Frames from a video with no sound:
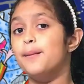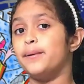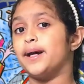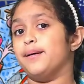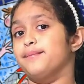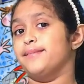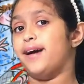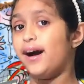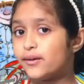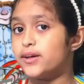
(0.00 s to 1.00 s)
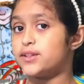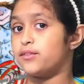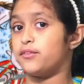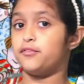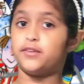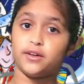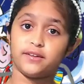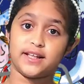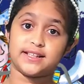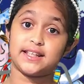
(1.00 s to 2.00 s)
but I'm not going to
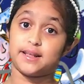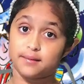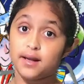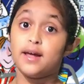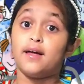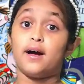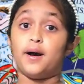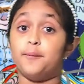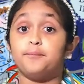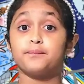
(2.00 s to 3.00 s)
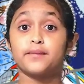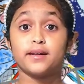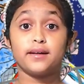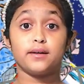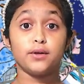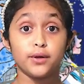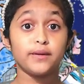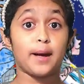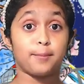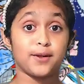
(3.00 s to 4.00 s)
reveal this in who
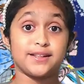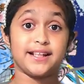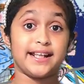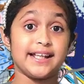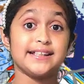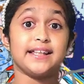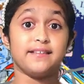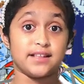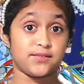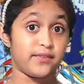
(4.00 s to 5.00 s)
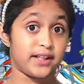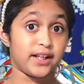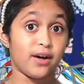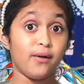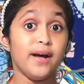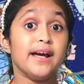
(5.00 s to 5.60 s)
that person is in this video.